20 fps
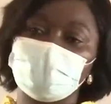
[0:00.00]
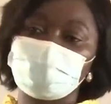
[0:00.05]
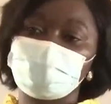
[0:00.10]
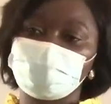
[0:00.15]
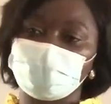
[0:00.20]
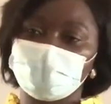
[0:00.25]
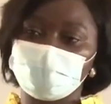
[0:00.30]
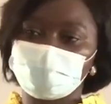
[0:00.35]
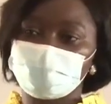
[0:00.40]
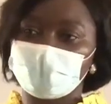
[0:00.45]
hand
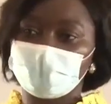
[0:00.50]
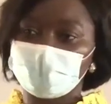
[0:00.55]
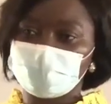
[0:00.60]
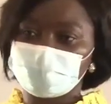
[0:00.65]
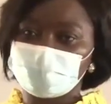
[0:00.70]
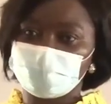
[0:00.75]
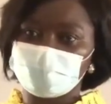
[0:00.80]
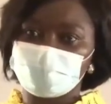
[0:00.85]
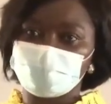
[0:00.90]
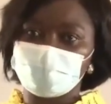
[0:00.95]

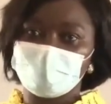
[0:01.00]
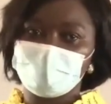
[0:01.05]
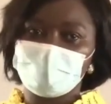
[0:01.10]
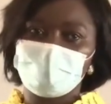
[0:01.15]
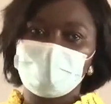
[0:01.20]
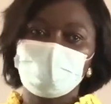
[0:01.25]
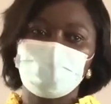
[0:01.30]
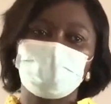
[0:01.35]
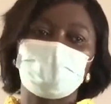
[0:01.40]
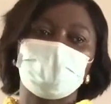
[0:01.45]
sanitizers,
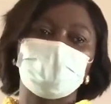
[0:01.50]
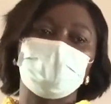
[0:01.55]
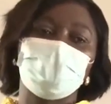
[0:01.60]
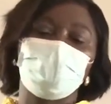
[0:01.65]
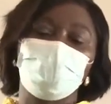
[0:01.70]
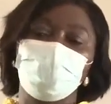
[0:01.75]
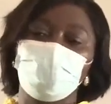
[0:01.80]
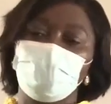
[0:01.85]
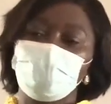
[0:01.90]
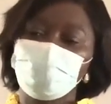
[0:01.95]
so that
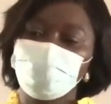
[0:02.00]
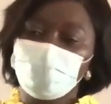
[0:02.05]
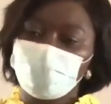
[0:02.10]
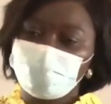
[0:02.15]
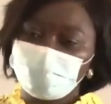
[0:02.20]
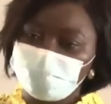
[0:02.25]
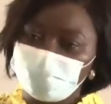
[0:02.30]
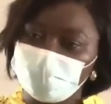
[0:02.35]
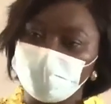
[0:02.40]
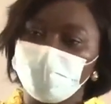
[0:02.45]
they will also
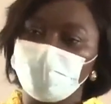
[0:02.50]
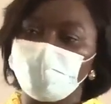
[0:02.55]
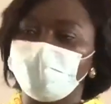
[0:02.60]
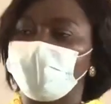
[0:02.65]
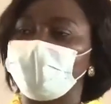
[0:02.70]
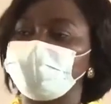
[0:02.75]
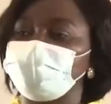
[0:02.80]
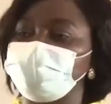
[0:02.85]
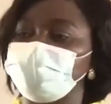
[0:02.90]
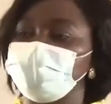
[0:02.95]
feel
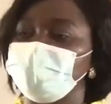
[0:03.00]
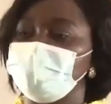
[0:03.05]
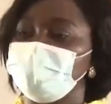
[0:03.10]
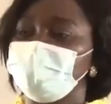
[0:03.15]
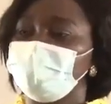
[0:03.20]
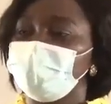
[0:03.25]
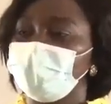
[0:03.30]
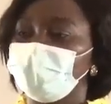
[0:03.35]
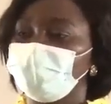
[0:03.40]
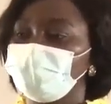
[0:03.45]
part
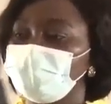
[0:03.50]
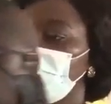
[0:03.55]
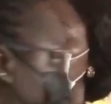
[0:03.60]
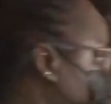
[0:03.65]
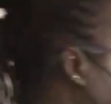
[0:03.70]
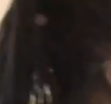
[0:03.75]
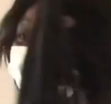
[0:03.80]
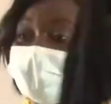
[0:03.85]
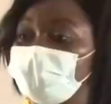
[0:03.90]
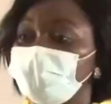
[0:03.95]
of
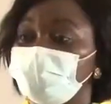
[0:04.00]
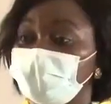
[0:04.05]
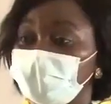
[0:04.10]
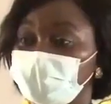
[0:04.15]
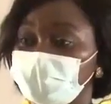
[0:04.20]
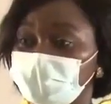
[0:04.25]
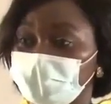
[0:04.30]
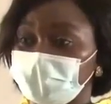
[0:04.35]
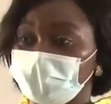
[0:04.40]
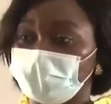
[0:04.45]
the
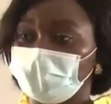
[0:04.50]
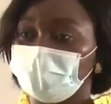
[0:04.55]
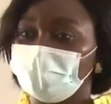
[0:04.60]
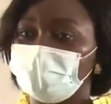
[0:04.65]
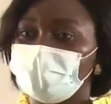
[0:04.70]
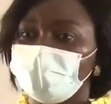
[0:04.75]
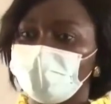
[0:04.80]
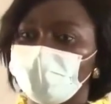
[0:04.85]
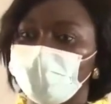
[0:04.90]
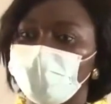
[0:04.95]
celebration
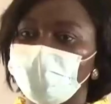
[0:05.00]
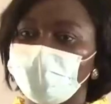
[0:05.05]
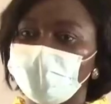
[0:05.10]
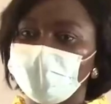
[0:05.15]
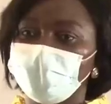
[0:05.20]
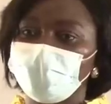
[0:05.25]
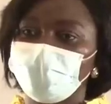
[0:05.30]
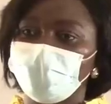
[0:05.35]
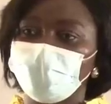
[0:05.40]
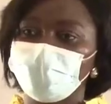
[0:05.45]

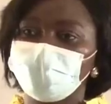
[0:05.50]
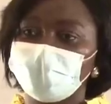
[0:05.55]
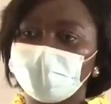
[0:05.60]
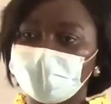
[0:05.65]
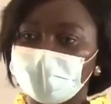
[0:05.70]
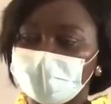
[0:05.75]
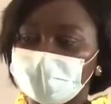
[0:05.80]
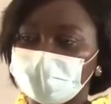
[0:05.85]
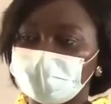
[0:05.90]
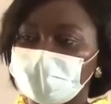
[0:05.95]
going on
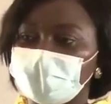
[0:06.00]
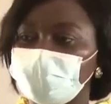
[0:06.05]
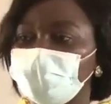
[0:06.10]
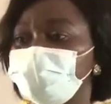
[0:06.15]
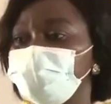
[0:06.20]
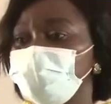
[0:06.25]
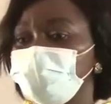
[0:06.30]
in Cape